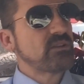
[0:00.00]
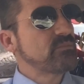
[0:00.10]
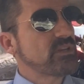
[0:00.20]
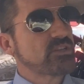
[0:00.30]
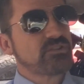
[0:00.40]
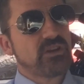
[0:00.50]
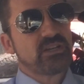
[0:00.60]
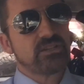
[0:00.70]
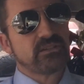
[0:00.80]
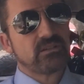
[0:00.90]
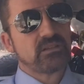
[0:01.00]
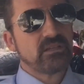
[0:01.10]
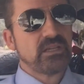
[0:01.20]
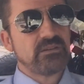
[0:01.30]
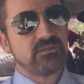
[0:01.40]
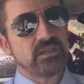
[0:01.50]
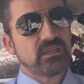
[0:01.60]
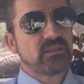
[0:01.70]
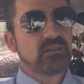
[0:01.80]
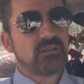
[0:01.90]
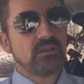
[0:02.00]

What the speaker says: administration evening,